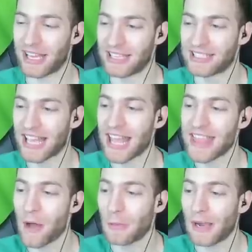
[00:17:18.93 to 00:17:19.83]
two. He said
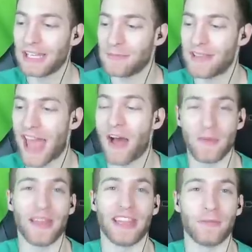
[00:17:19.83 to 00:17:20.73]
that weighed him down
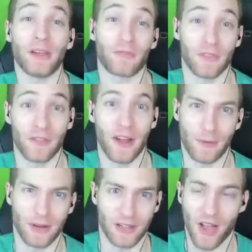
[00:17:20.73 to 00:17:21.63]
and made him weak for the
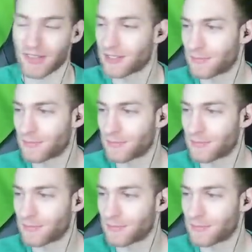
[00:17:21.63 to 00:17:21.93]
fight when he lost. To